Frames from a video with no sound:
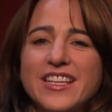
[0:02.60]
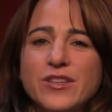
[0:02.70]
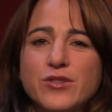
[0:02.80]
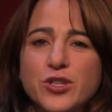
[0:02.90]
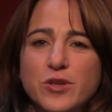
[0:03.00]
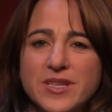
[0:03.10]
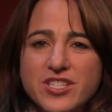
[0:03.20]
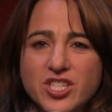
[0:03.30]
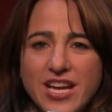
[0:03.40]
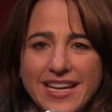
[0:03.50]
YouTube is
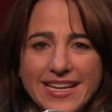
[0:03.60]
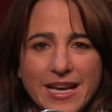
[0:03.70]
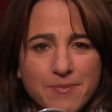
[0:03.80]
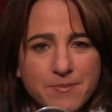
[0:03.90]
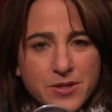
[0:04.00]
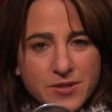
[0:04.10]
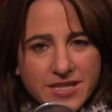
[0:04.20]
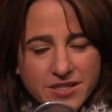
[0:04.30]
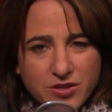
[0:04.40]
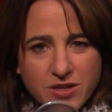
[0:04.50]
shaking up
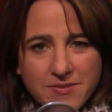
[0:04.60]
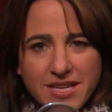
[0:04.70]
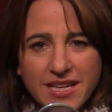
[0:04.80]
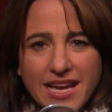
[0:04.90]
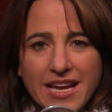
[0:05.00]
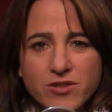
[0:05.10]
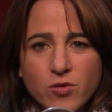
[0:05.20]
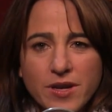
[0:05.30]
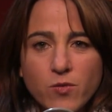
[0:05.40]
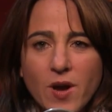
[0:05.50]
music streaming.
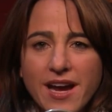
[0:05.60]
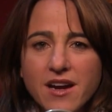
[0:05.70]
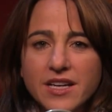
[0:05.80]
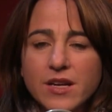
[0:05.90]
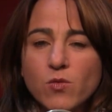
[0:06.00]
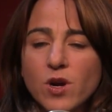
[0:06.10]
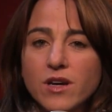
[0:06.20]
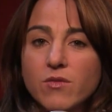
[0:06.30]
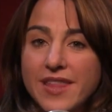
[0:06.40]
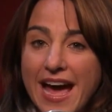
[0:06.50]
Android Wear can
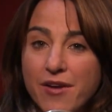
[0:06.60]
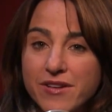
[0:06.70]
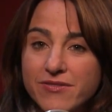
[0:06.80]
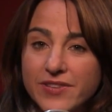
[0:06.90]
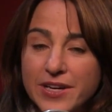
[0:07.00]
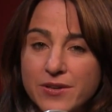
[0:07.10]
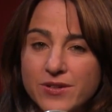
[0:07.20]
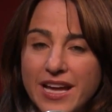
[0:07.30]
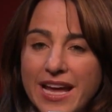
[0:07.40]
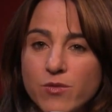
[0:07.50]
work without a
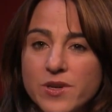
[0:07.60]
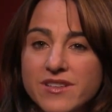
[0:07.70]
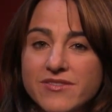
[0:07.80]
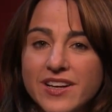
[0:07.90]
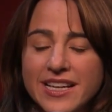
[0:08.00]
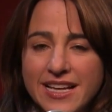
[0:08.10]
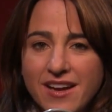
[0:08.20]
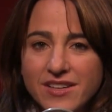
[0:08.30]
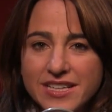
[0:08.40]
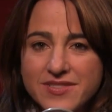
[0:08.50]
phone, and we'll find
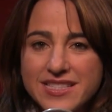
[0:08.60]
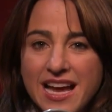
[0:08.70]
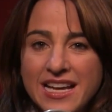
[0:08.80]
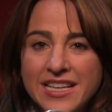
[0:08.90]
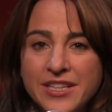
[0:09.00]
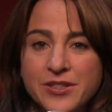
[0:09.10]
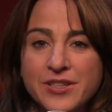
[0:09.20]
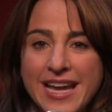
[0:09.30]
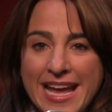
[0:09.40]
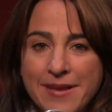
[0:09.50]
out if signing your
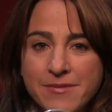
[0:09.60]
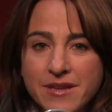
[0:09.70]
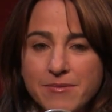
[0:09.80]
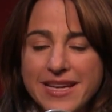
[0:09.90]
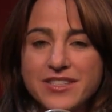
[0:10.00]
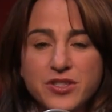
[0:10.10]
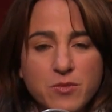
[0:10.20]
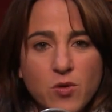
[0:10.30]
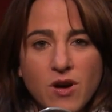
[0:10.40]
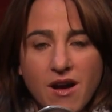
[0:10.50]
name makes you
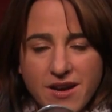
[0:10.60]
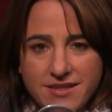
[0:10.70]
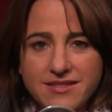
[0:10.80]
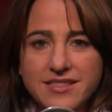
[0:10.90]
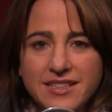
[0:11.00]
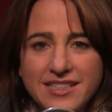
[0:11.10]
more honest.